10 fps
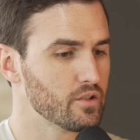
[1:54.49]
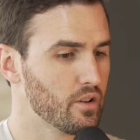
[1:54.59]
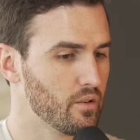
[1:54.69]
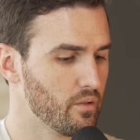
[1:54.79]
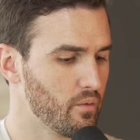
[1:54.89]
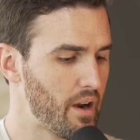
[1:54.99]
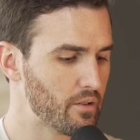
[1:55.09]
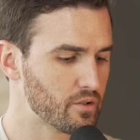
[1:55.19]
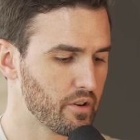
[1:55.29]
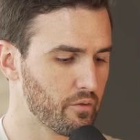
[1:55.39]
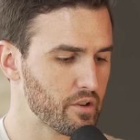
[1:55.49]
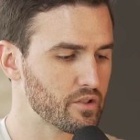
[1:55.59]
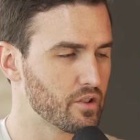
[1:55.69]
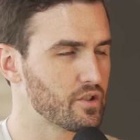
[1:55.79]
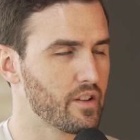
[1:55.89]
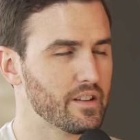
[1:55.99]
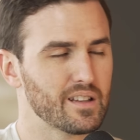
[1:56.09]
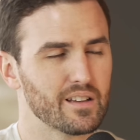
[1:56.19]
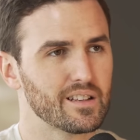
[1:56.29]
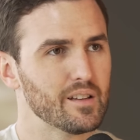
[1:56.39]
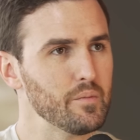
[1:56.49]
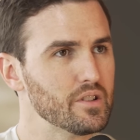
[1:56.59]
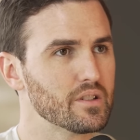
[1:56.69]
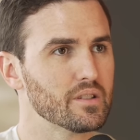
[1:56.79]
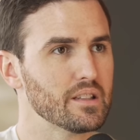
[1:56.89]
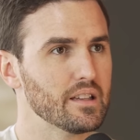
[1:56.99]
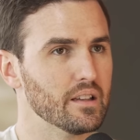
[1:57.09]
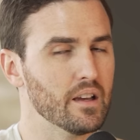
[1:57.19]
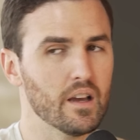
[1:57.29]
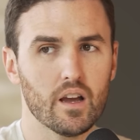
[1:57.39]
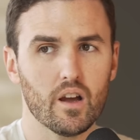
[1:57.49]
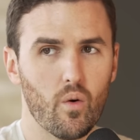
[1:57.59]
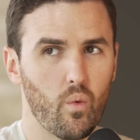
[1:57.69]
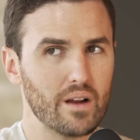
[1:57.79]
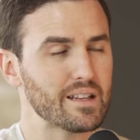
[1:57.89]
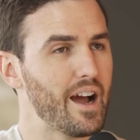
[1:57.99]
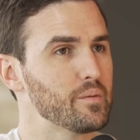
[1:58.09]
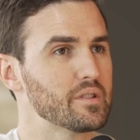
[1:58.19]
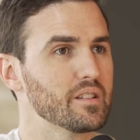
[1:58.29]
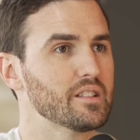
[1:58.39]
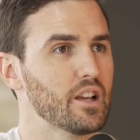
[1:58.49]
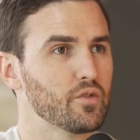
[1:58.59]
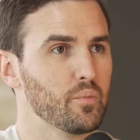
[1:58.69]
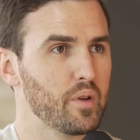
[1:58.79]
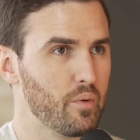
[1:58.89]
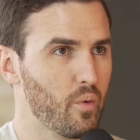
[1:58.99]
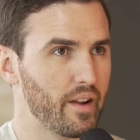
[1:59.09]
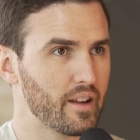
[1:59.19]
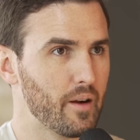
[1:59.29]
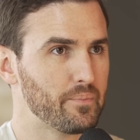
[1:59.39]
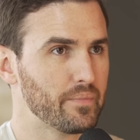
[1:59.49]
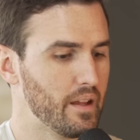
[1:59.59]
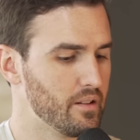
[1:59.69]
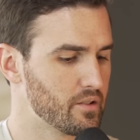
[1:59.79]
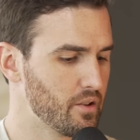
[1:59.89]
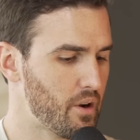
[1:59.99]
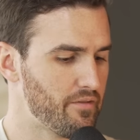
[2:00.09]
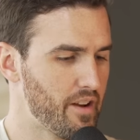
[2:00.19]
So when I was doing research on this, I was like, let me just see what time successful people wake up. And so I